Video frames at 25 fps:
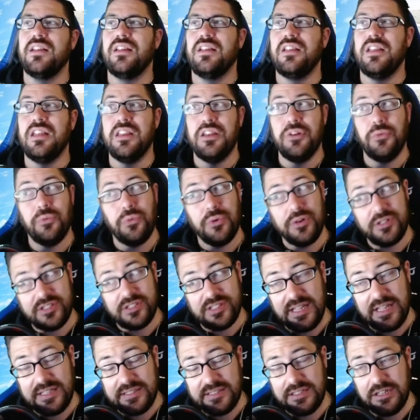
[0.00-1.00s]
And in
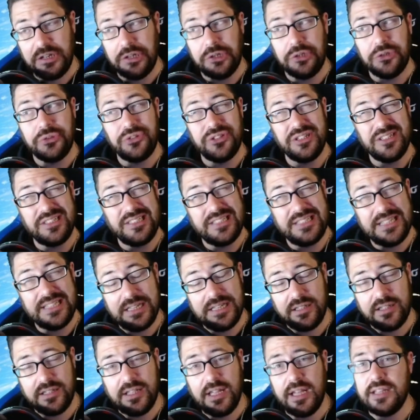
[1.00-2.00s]
worst case scenarios, they're
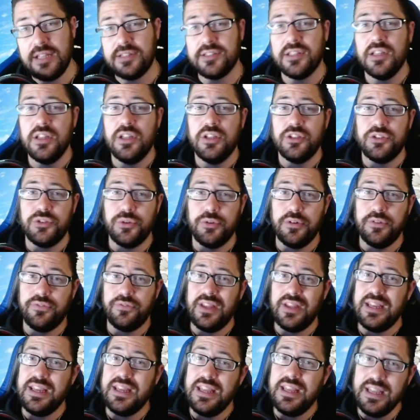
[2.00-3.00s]
10ks. So if
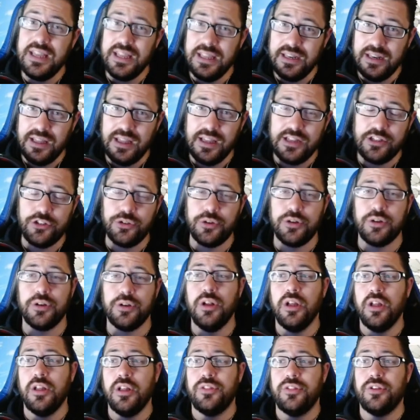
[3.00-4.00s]
they hit a
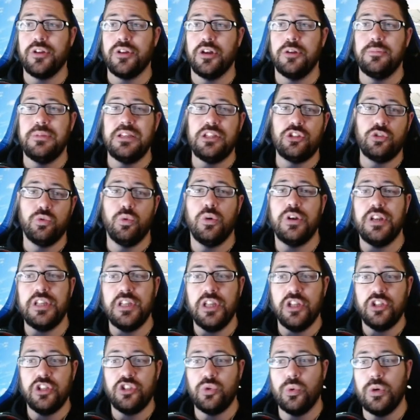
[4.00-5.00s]
trigger, they're going to be
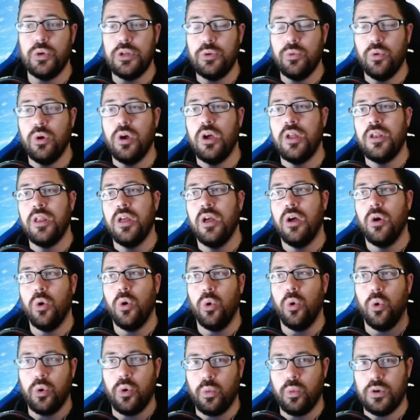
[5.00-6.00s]
20, 21,
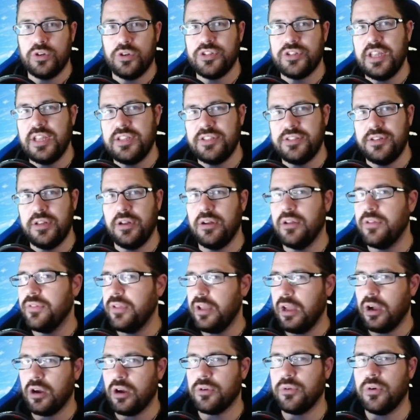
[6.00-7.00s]
or worst case scenario,
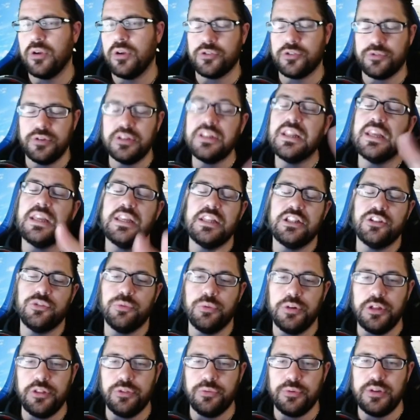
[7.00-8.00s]
they are cross ridden, they hit
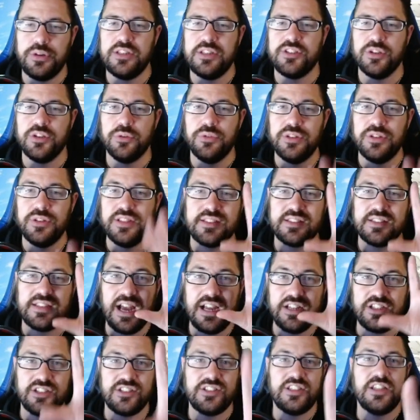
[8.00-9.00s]
23. So this
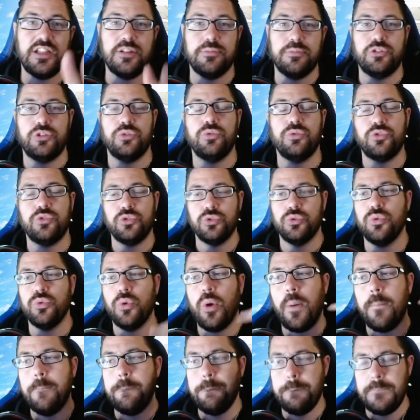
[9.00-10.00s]
guy just helps you
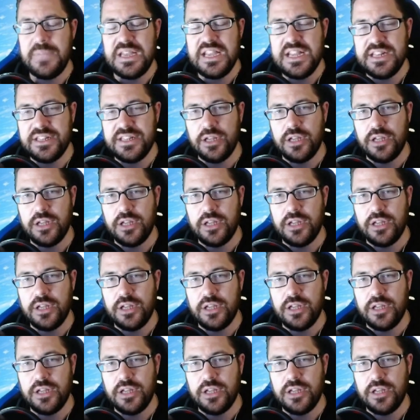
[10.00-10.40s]
to meet